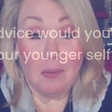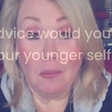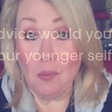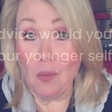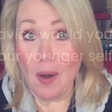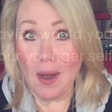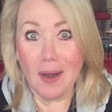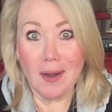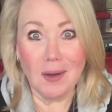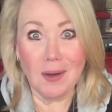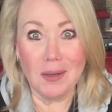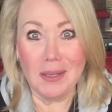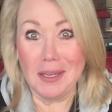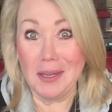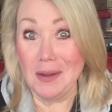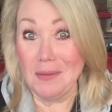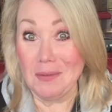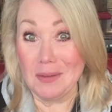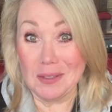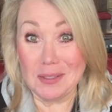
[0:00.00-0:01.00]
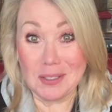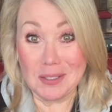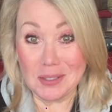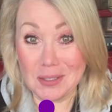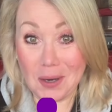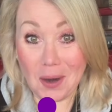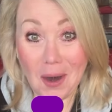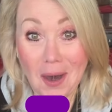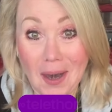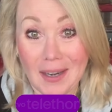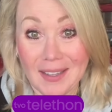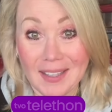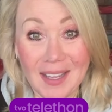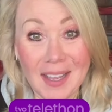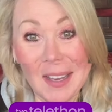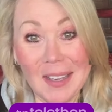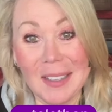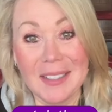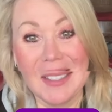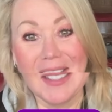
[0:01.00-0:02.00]
Where do you even start?
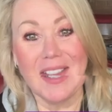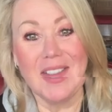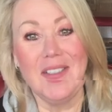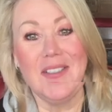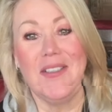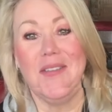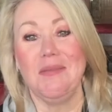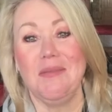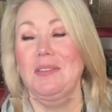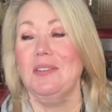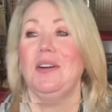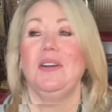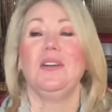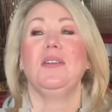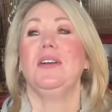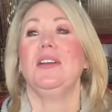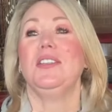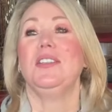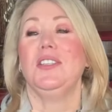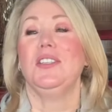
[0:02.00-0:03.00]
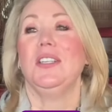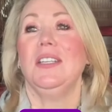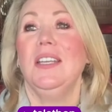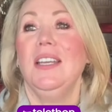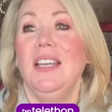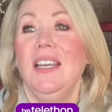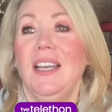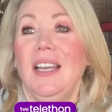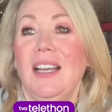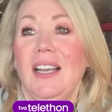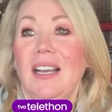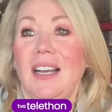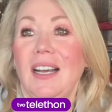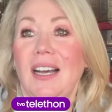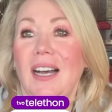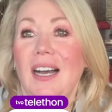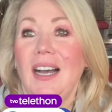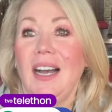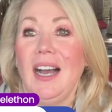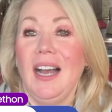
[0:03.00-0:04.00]
That is such a difficult question.
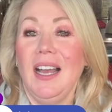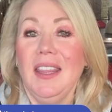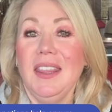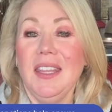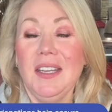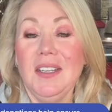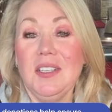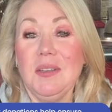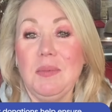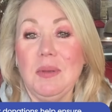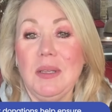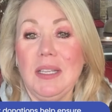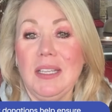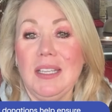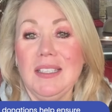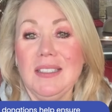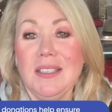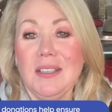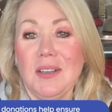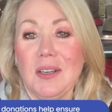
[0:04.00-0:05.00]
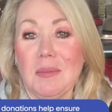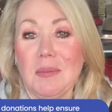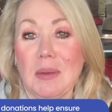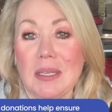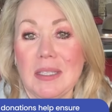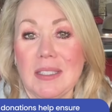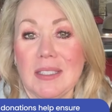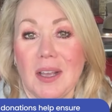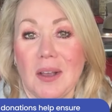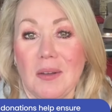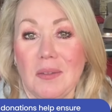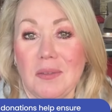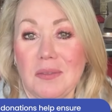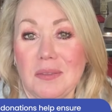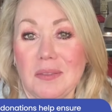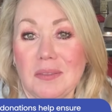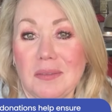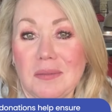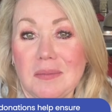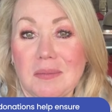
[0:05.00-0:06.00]
I think to be easy on myself,
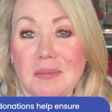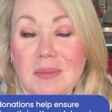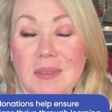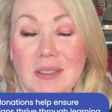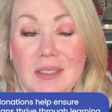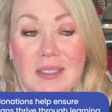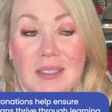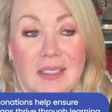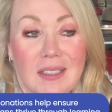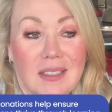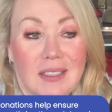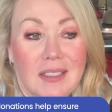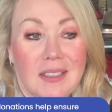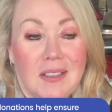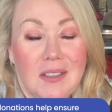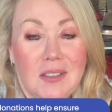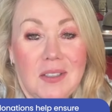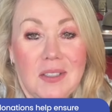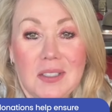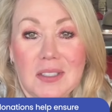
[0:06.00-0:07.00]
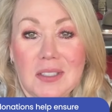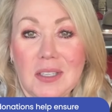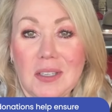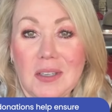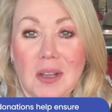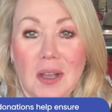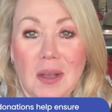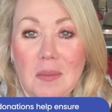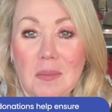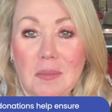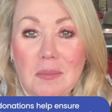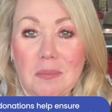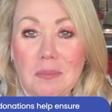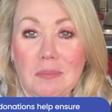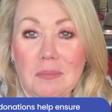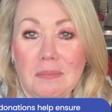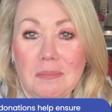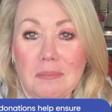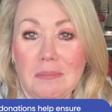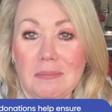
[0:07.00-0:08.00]
just to not
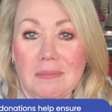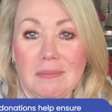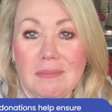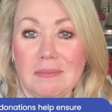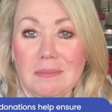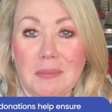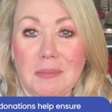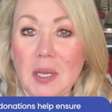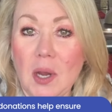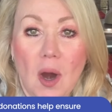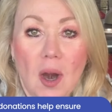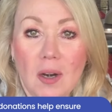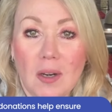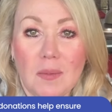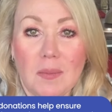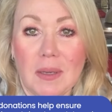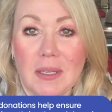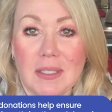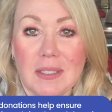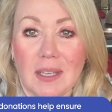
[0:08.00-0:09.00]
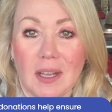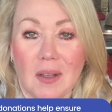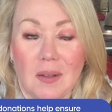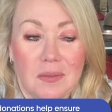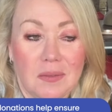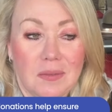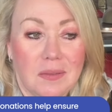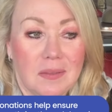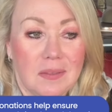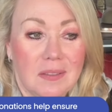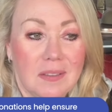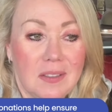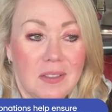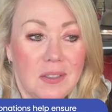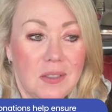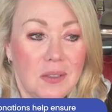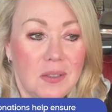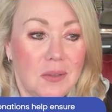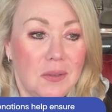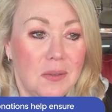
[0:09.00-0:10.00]
be hard on myself,
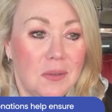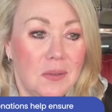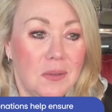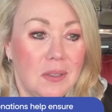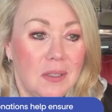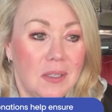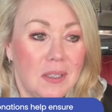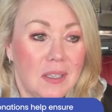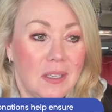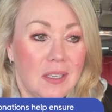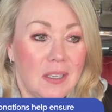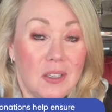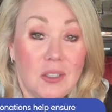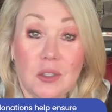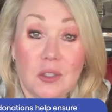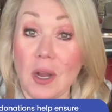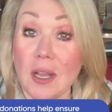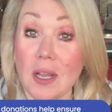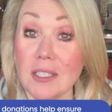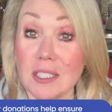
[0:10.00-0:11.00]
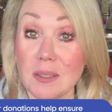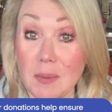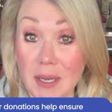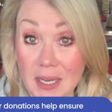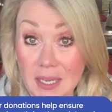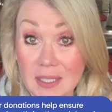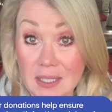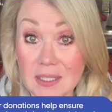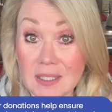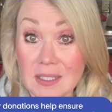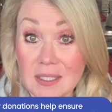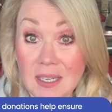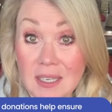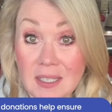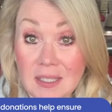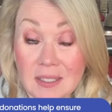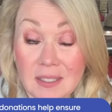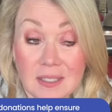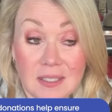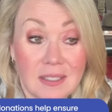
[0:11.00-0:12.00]
to trust my
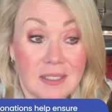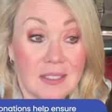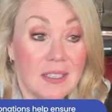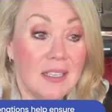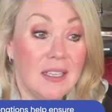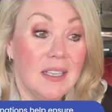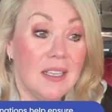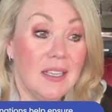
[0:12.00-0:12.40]
instincts,